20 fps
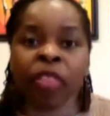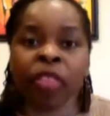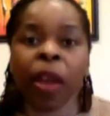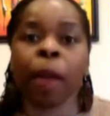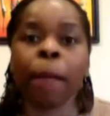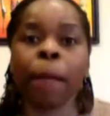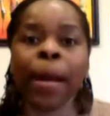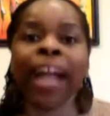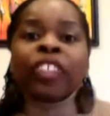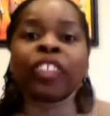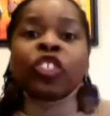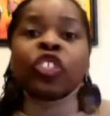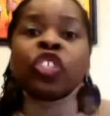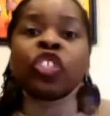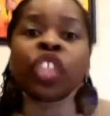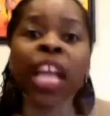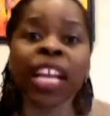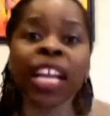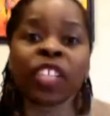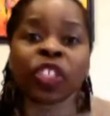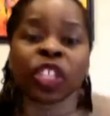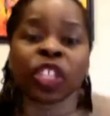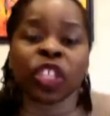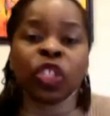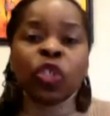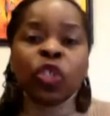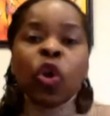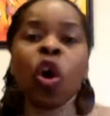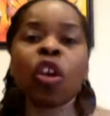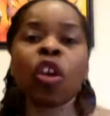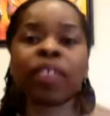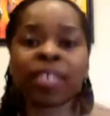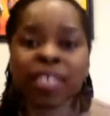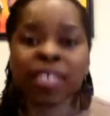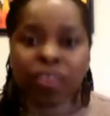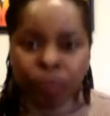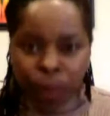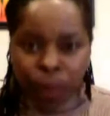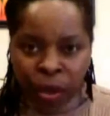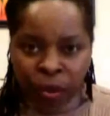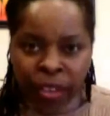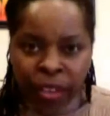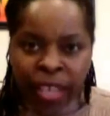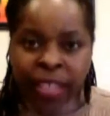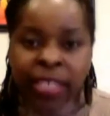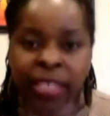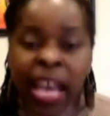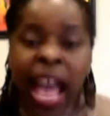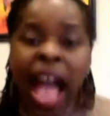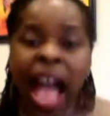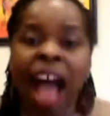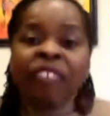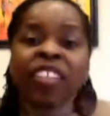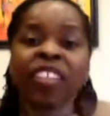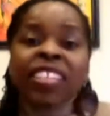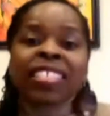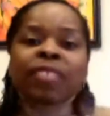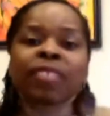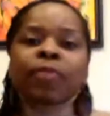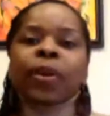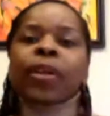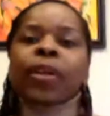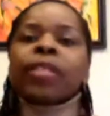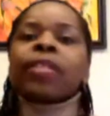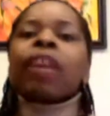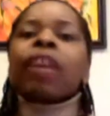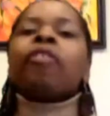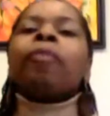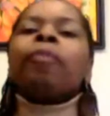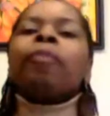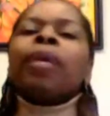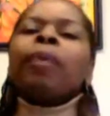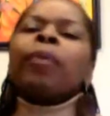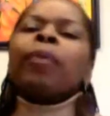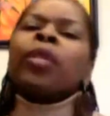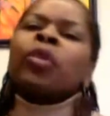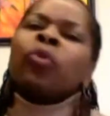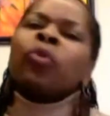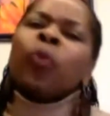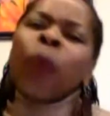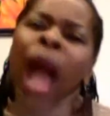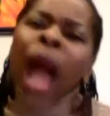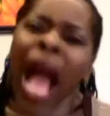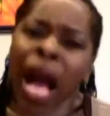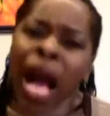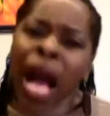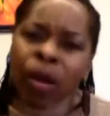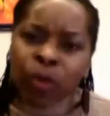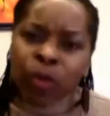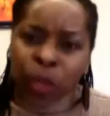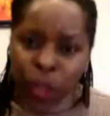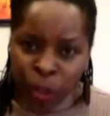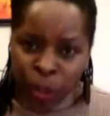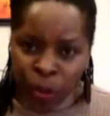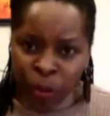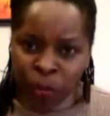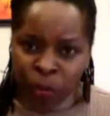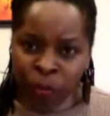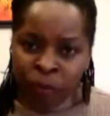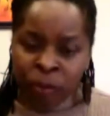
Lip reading: thereby changing your experience and the experience of the people around you.